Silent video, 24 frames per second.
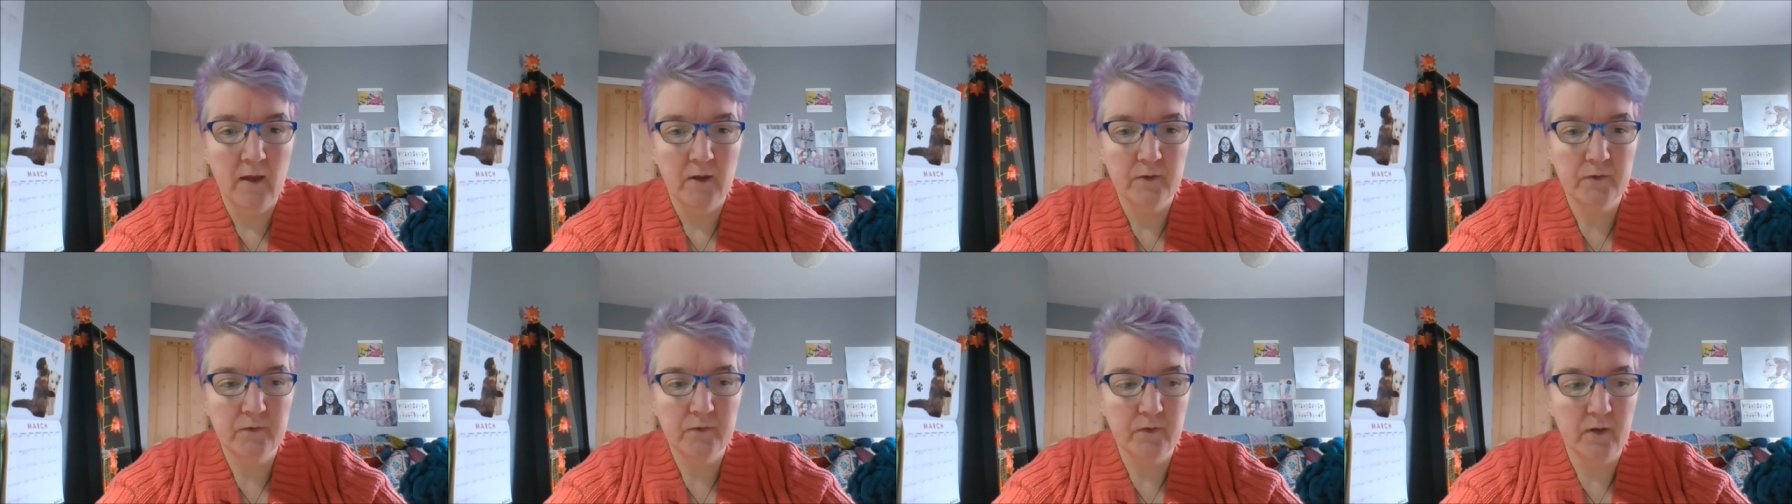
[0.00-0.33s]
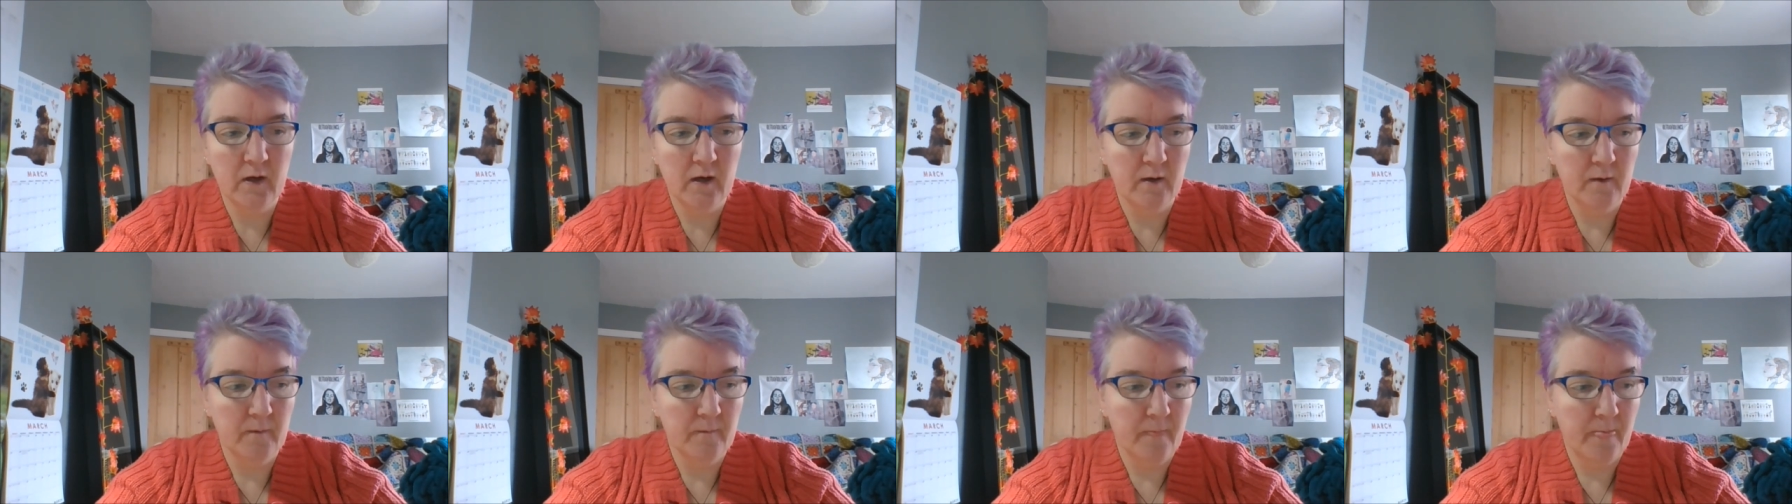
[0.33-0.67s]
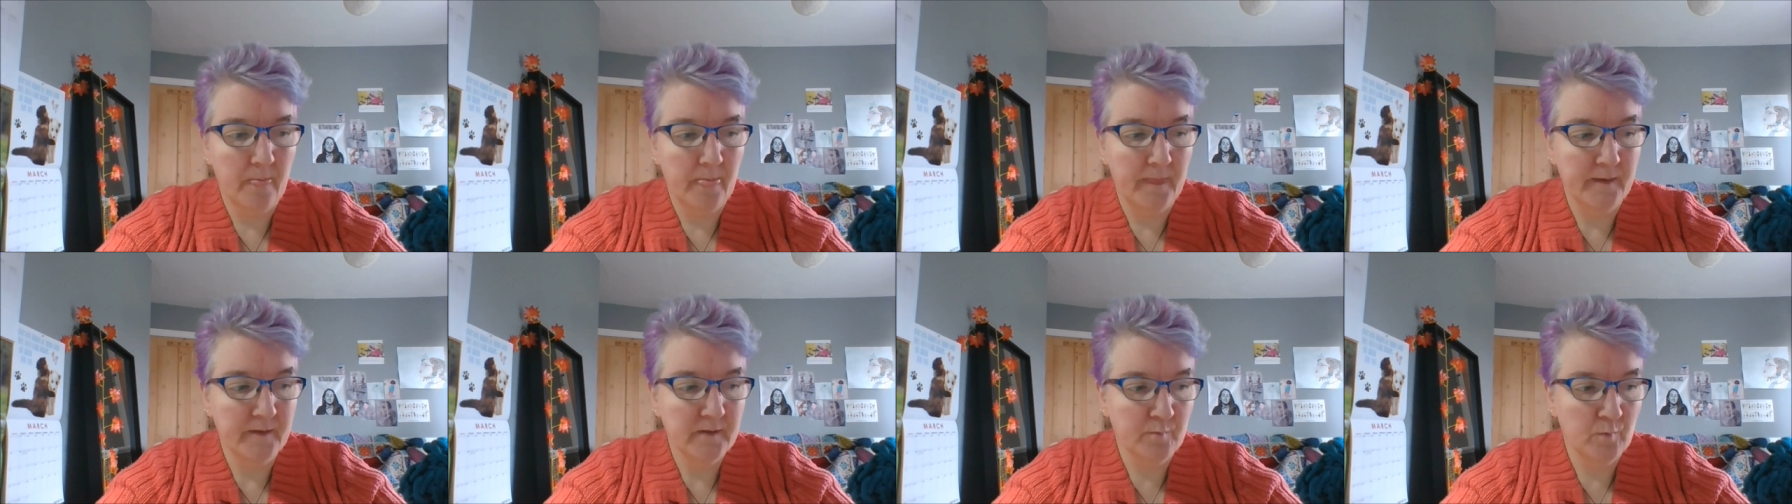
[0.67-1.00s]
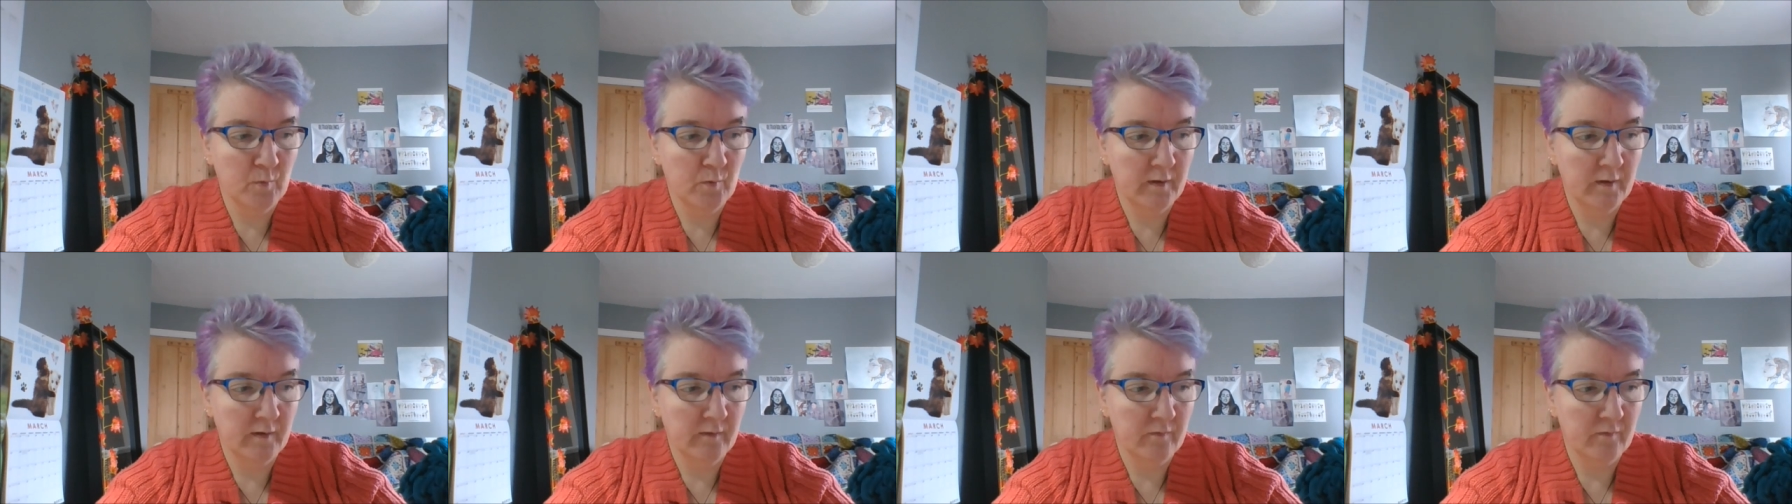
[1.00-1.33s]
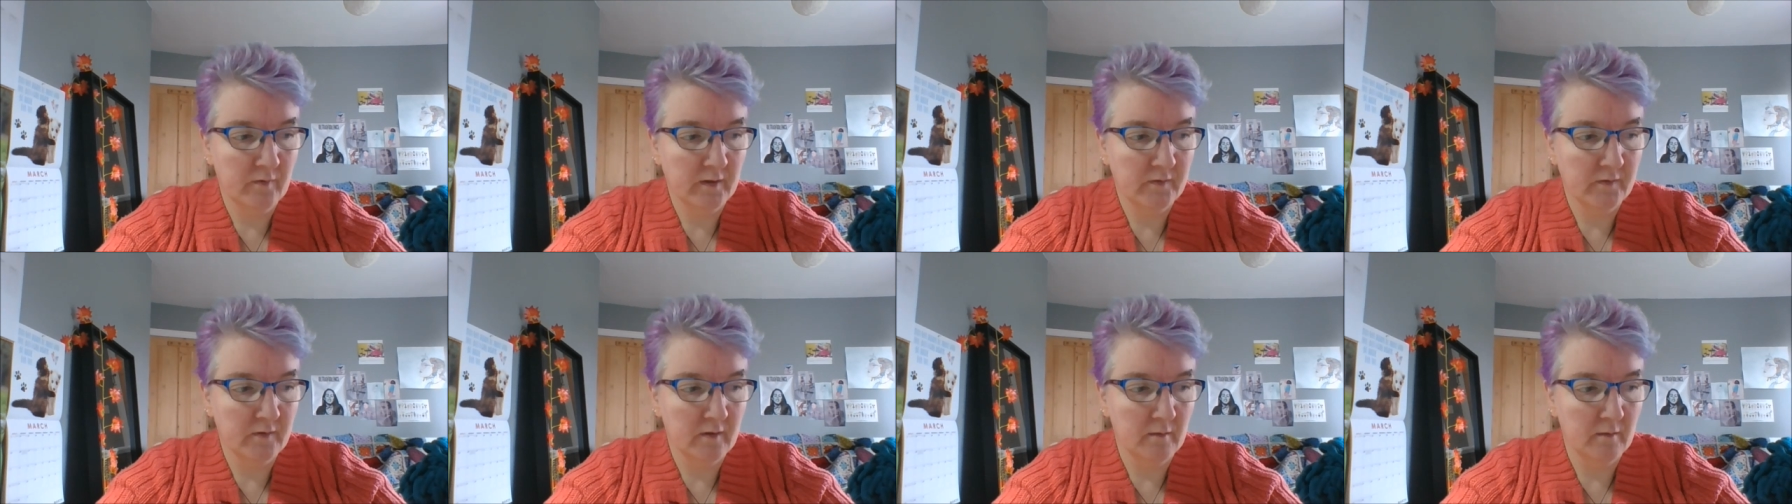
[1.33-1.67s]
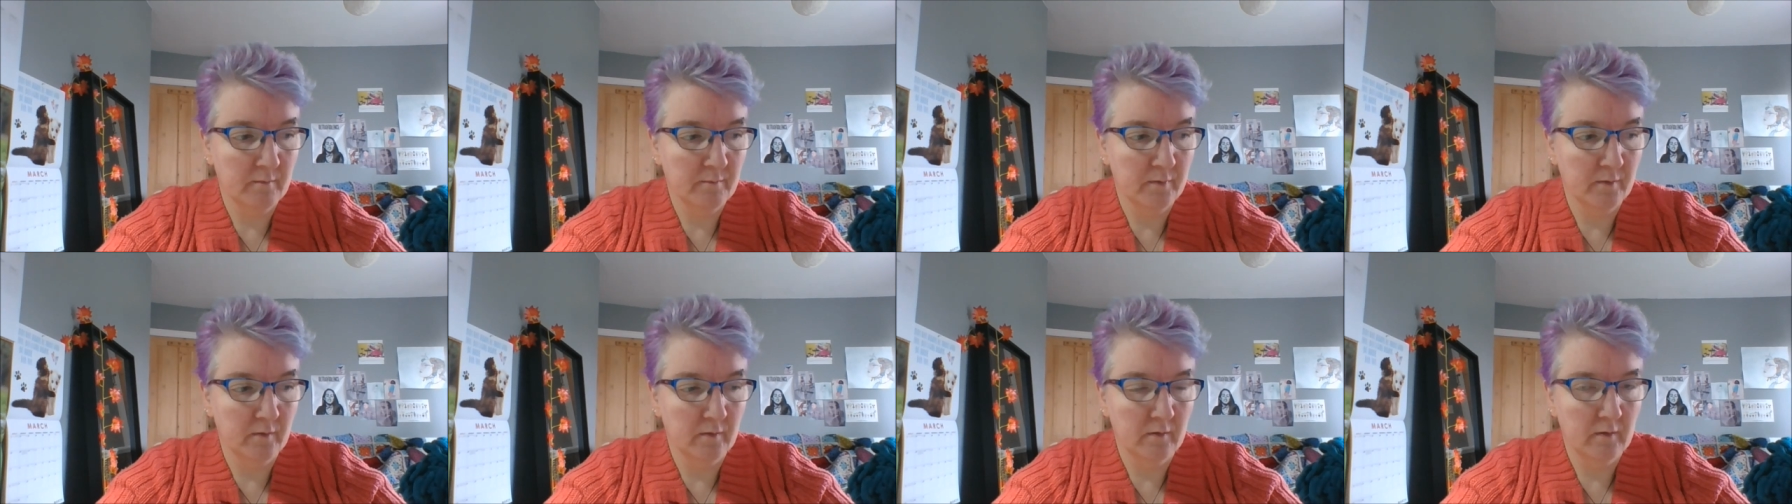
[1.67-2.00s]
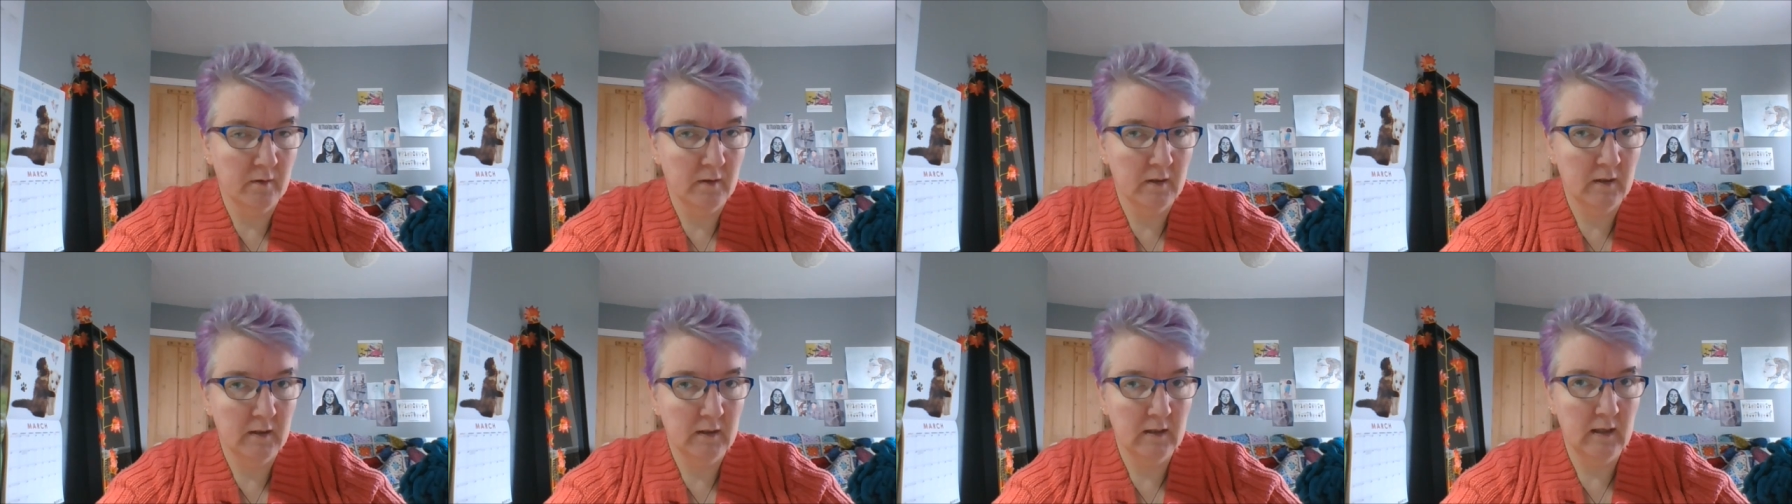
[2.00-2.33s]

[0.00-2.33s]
So this morning, for example,